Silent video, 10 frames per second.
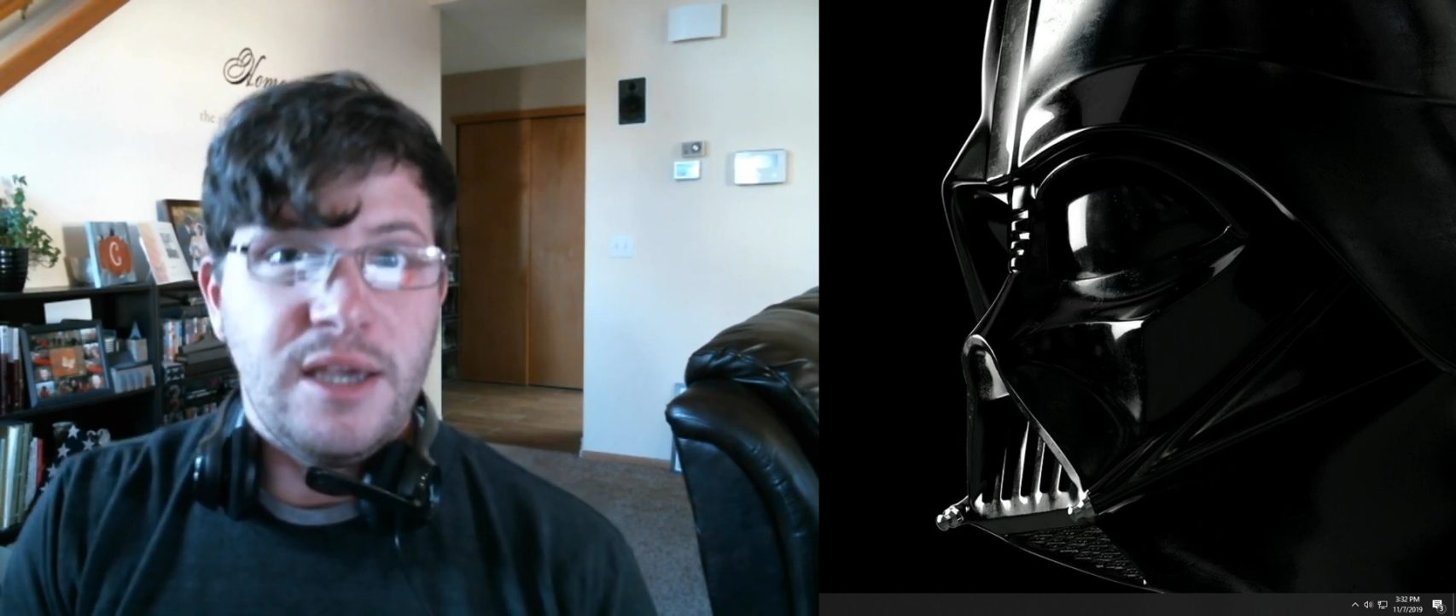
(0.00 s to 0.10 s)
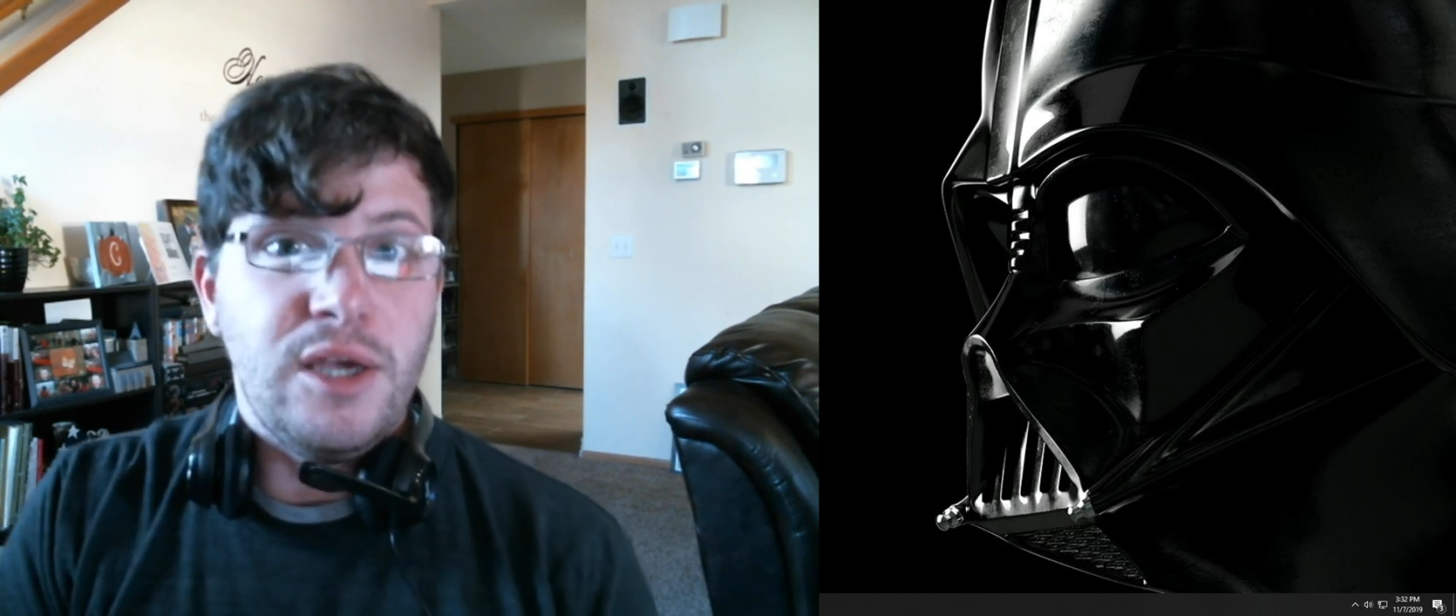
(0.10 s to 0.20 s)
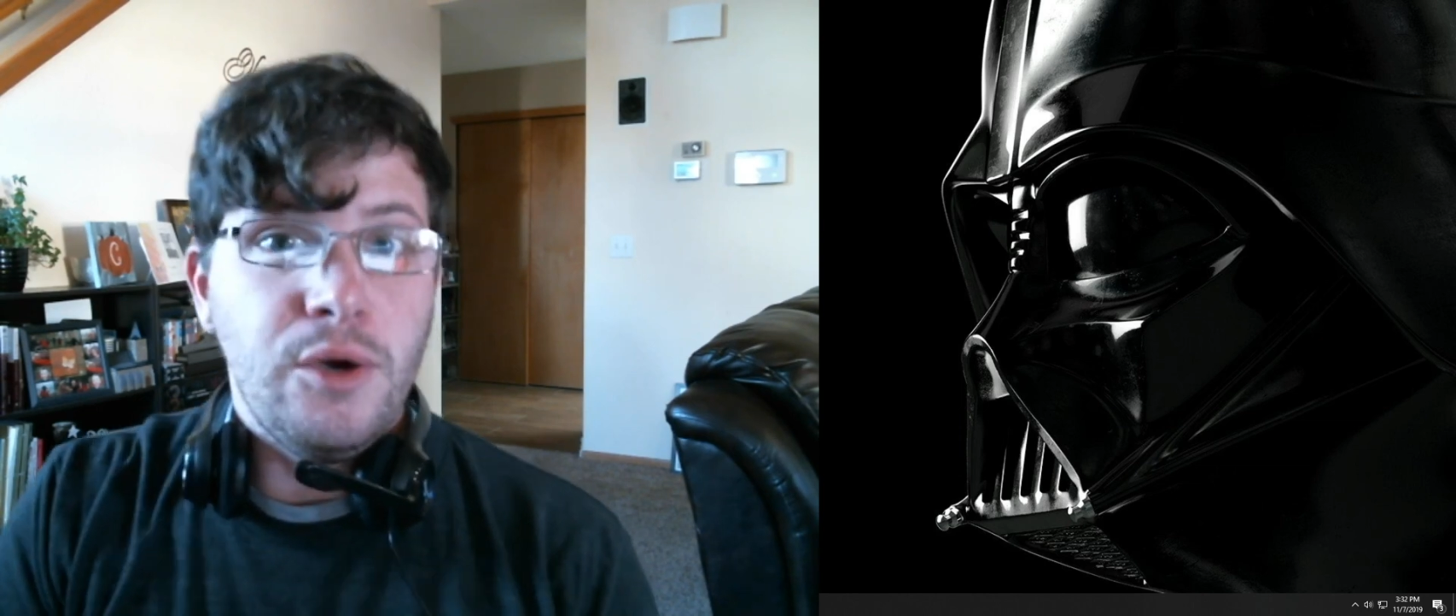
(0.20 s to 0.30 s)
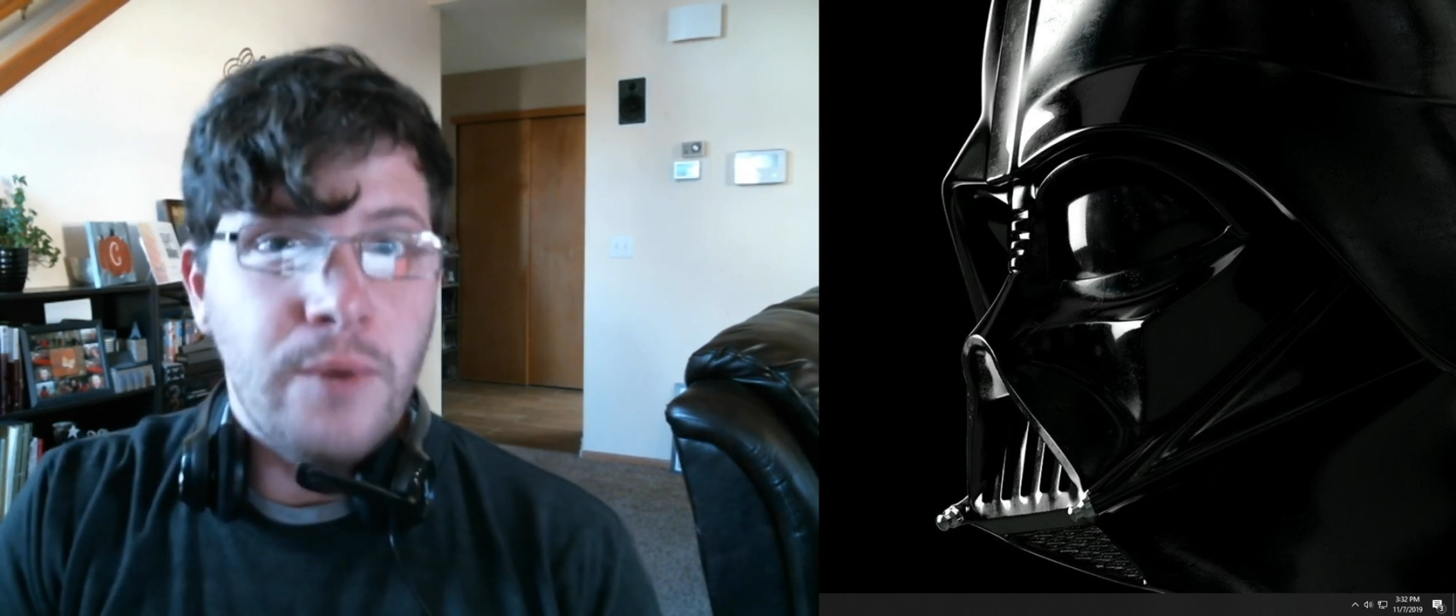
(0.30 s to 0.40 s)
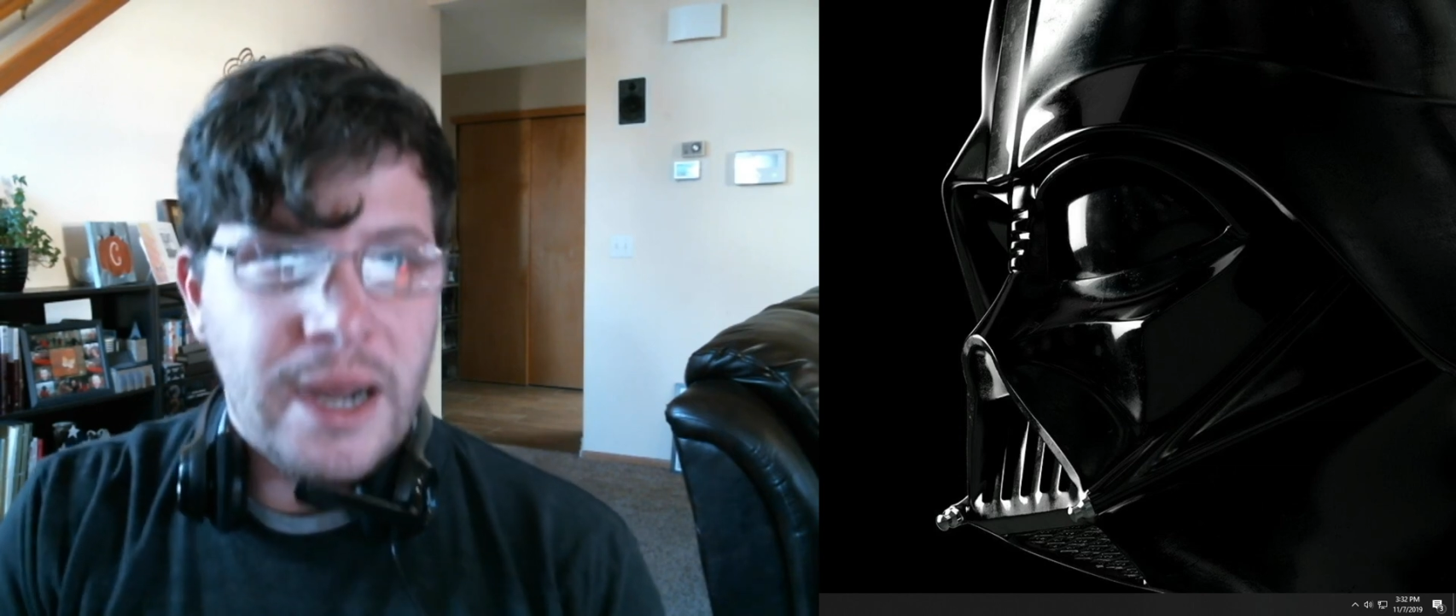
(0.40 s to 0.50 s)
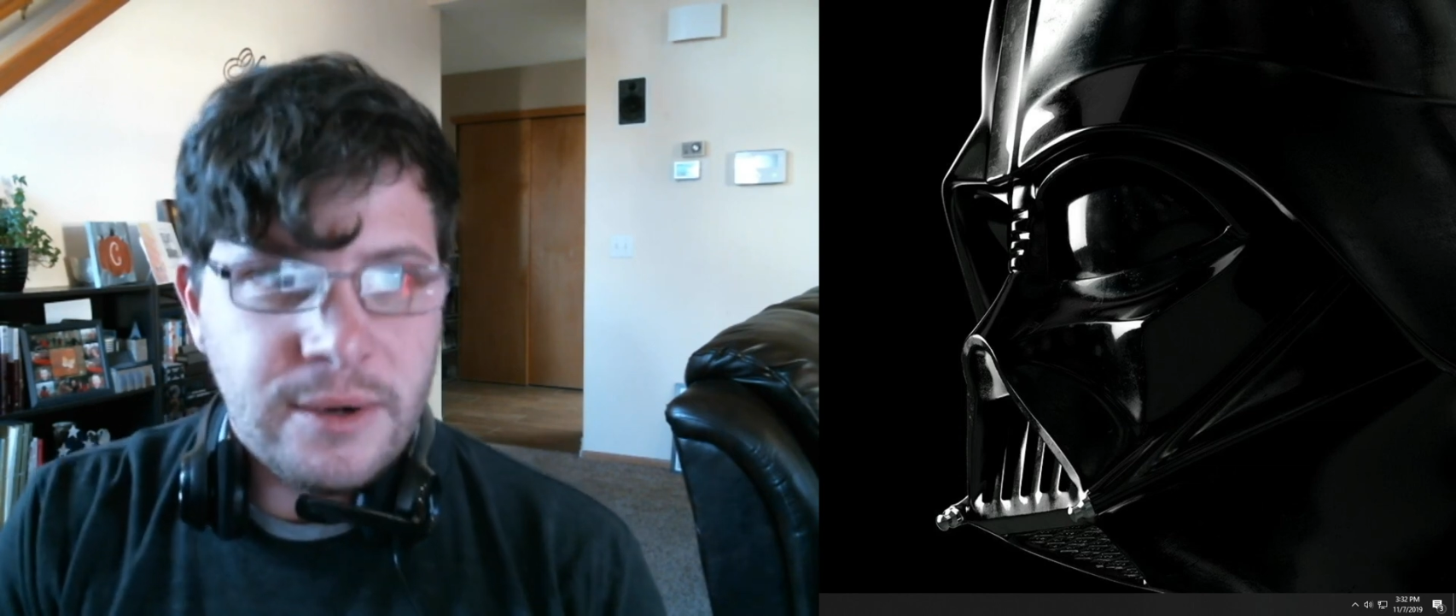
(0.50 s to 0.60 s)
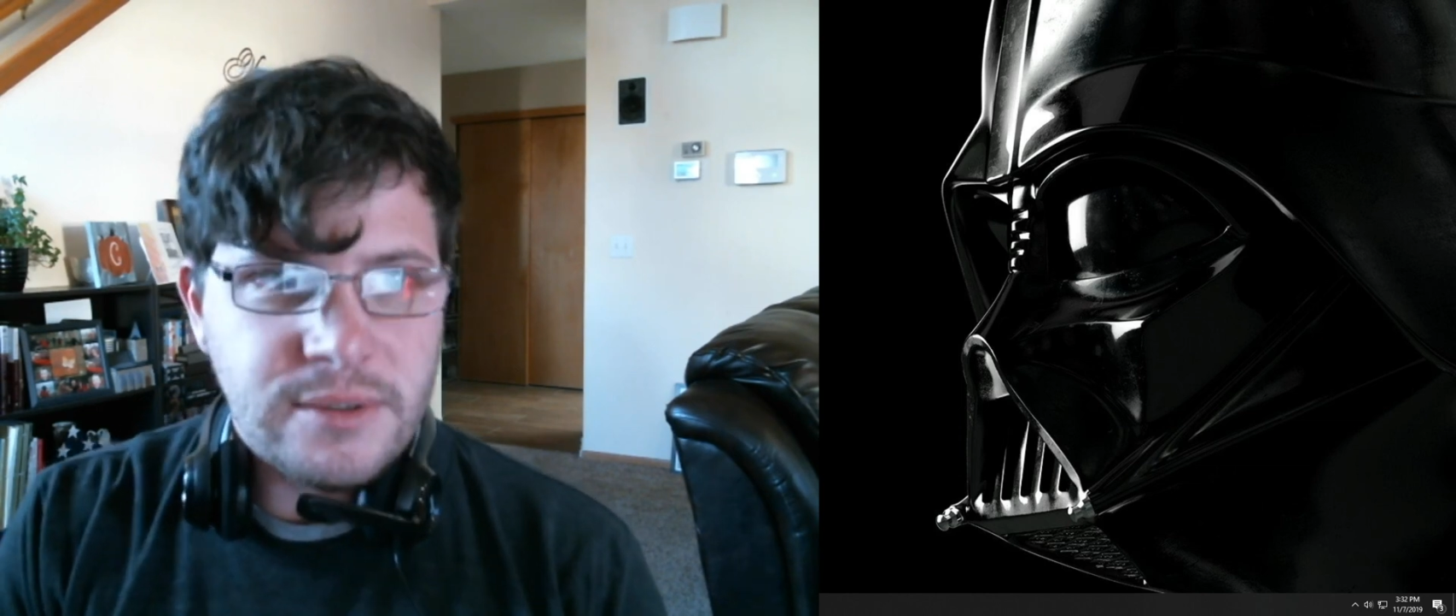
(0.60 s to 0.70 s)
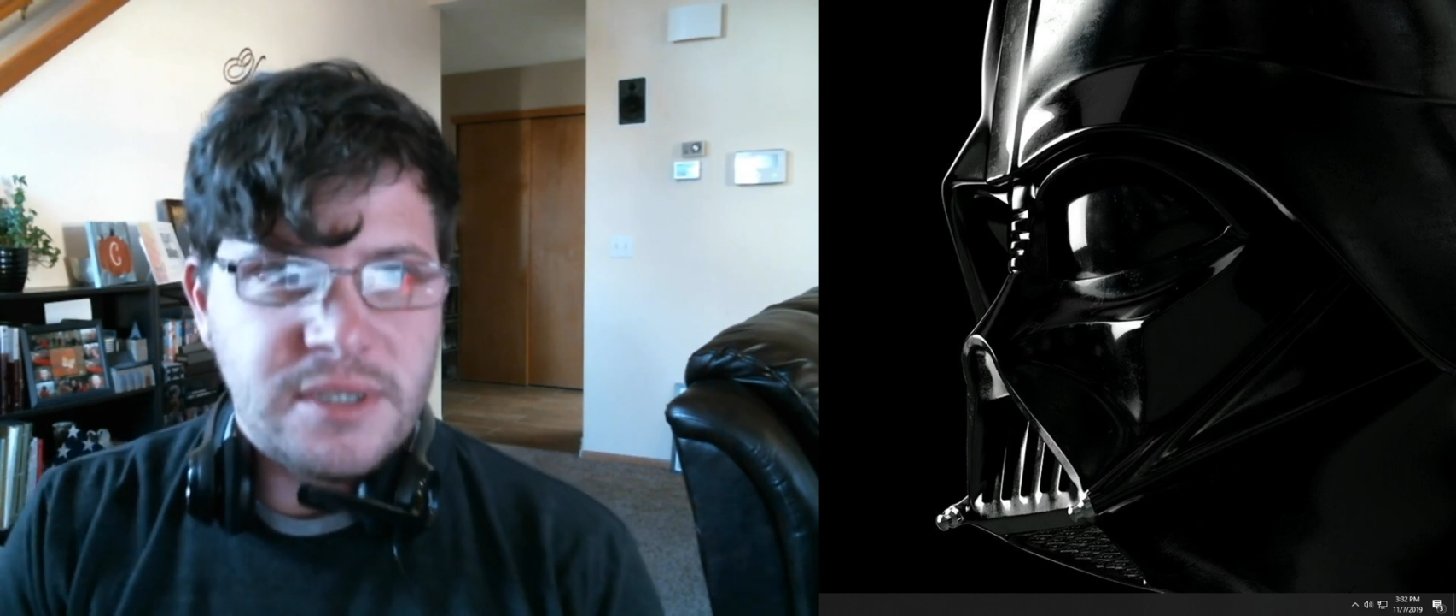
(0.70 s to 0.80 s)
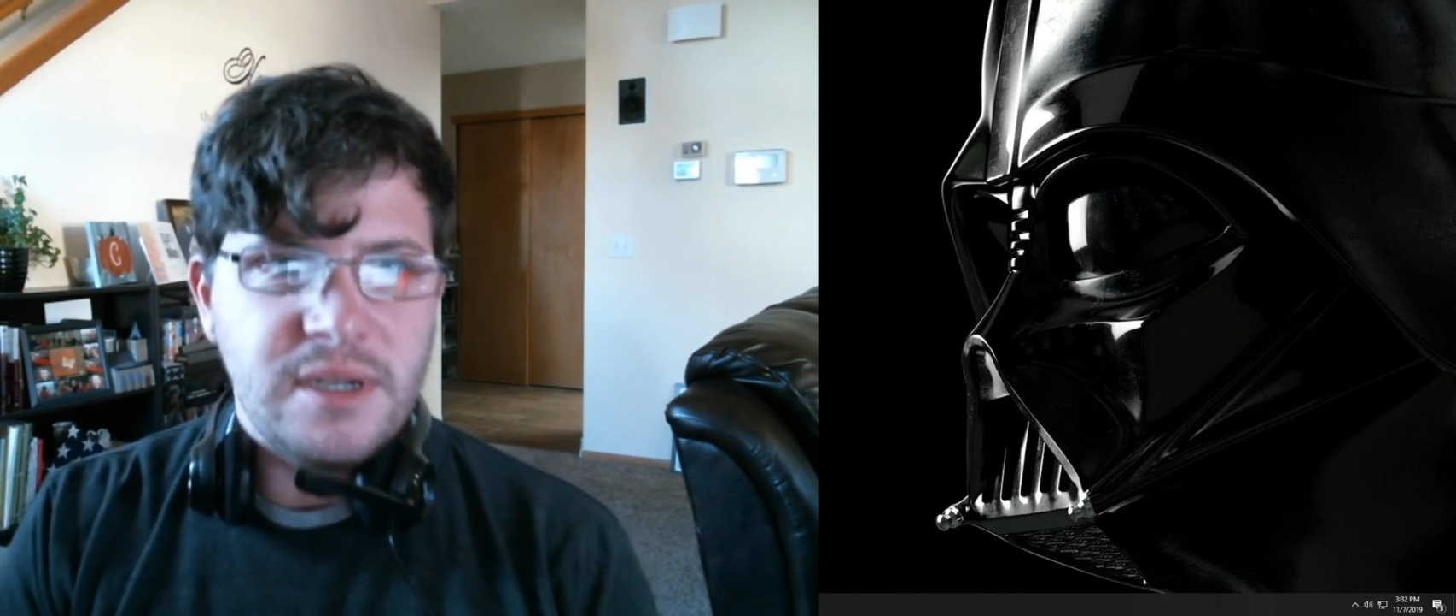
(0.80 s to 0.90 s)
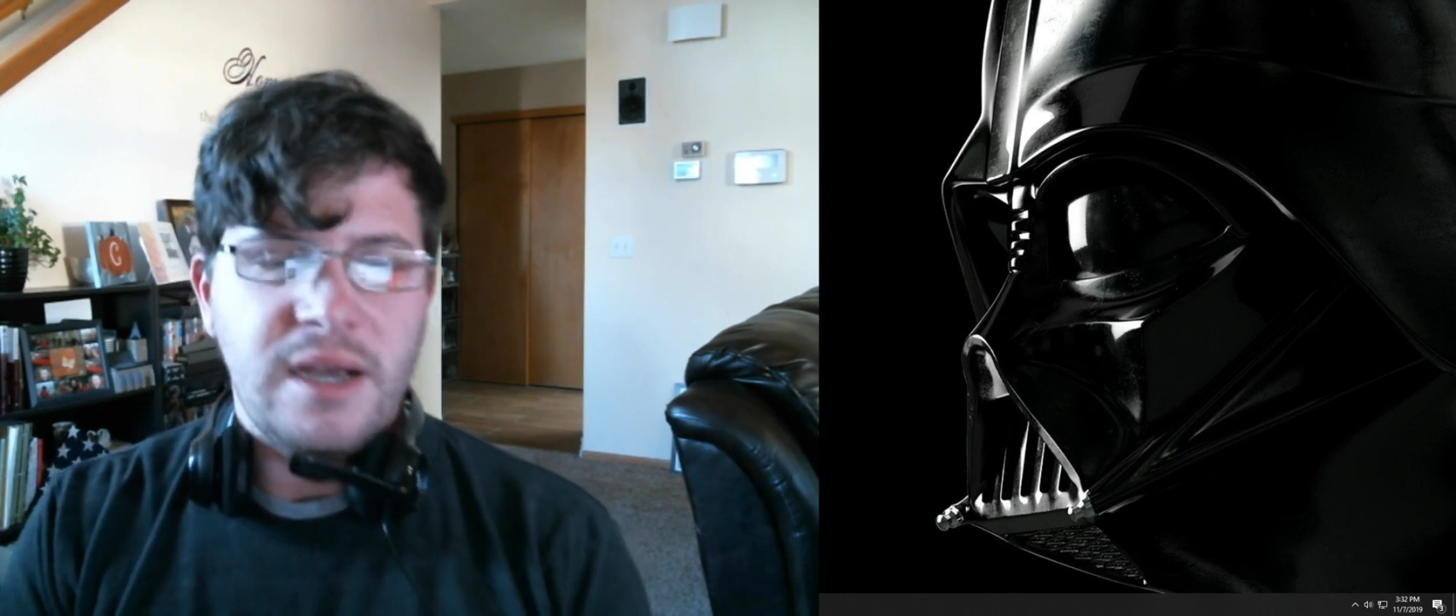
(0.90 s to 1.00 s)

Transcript: you out